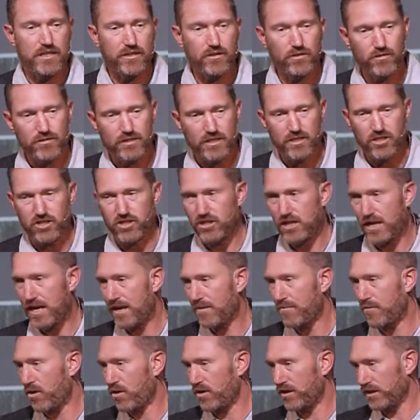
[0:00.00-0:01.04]
guilt and
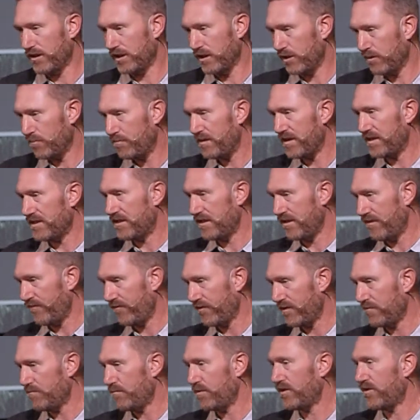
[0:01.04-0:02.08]
shame are a little bit
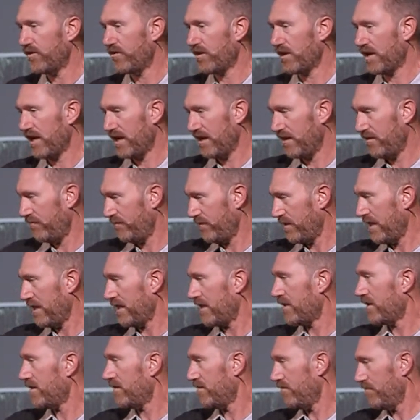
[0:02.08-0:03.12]
different, but they're kind of like
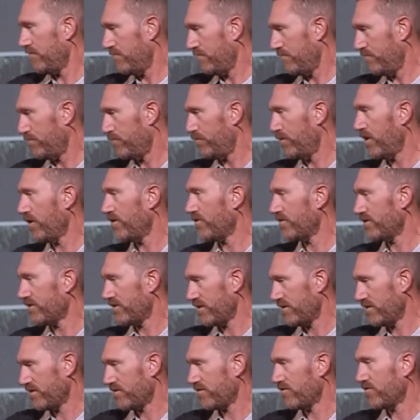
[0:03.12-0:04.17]
brother,
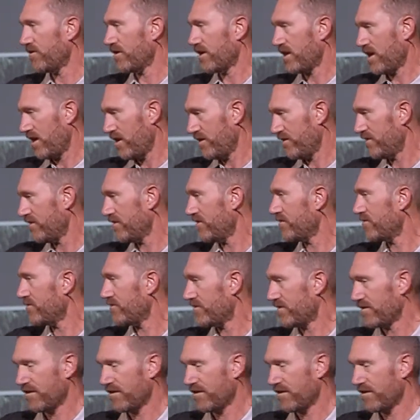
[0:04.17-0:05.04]
sister, or cousins or